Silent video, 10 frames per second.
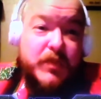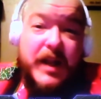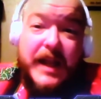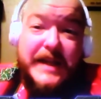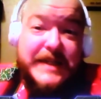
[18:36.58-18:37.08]

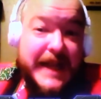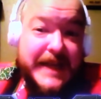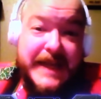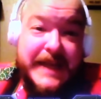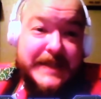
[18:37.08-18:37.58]
like 10
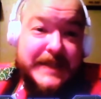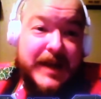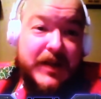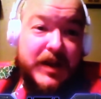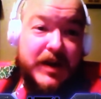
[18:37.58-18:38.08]
days
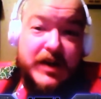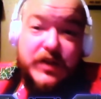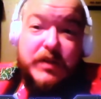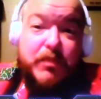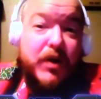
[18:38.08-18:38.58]
down there because
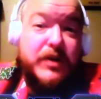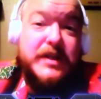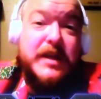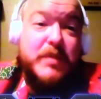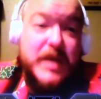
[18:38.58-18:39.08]
the park's
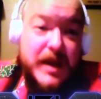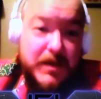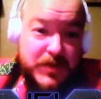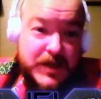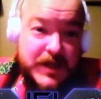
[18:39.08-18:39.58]
going to be
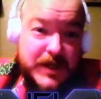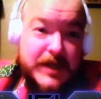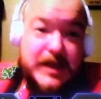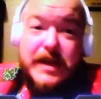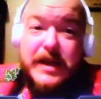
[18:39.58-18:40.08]
empty
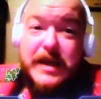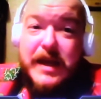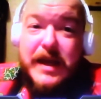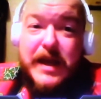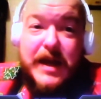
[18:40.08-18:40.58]

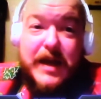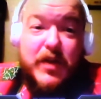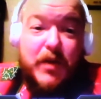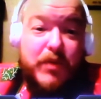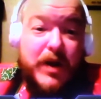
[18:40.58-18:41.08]
and
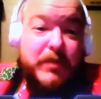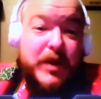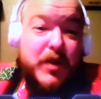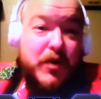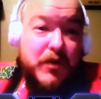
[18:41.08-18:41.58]
they're probably
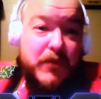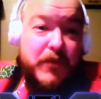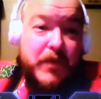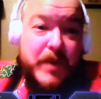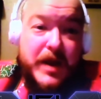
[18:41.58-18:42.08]
hurting for
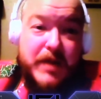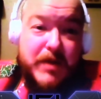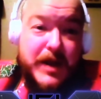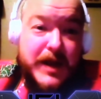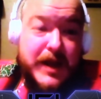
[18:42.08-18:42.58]
money
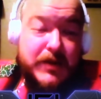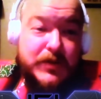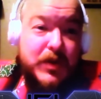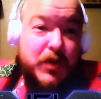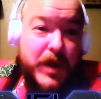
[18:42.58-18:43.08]
right now, so
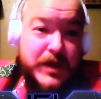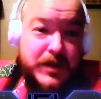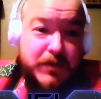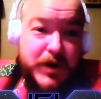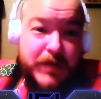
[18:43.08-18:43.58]
the rates are
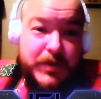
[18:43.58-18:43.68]
probably